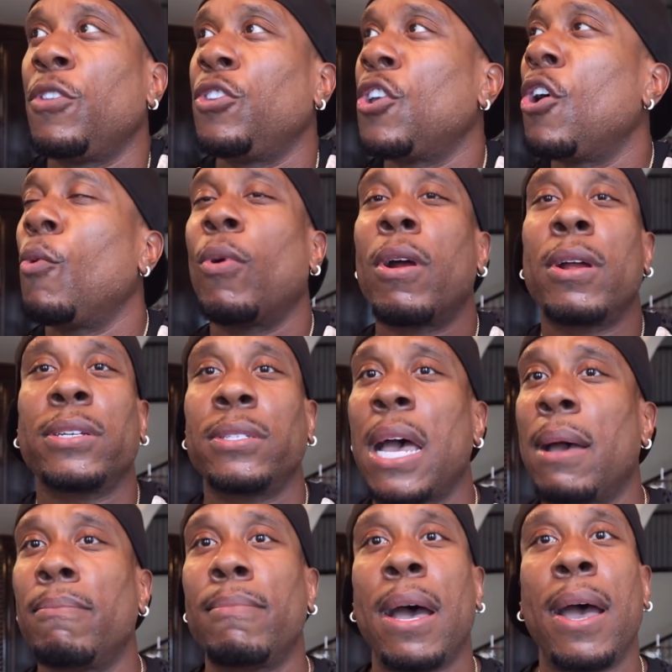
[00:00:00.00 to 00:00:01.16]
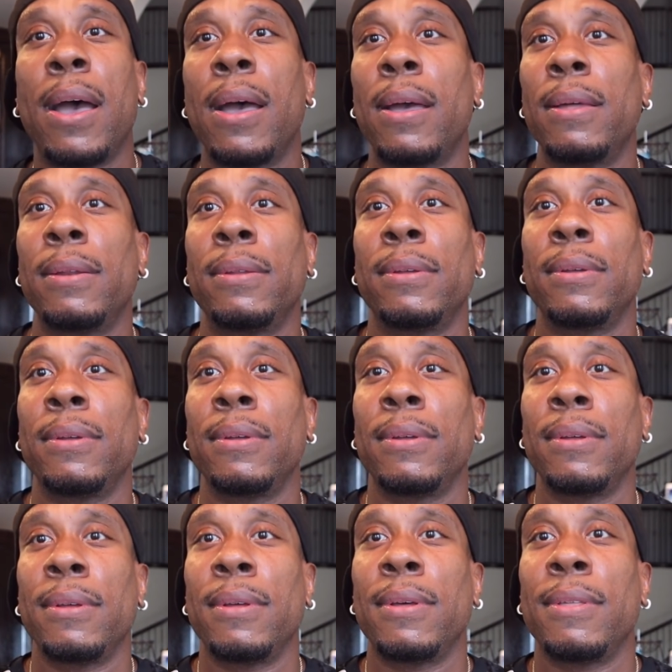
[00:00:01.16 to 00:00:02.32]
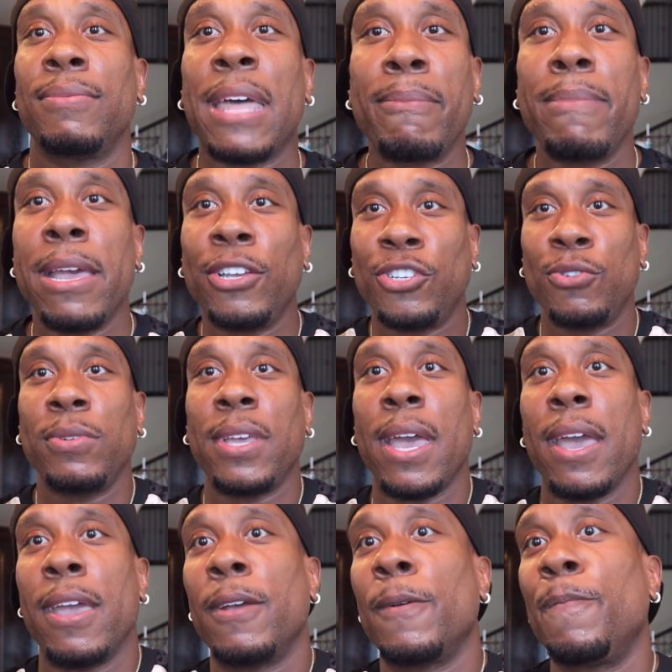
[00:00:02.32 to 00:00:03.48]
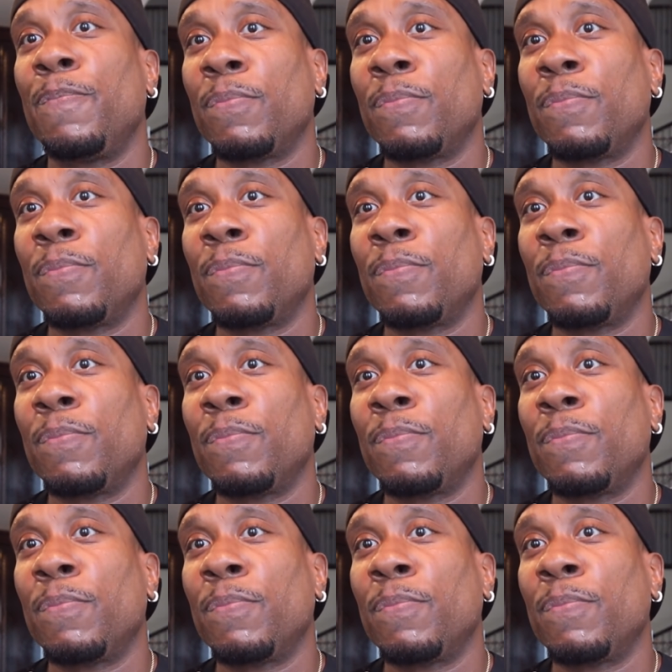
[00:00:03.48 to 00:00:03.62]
Your words, not mine. That makes you gay.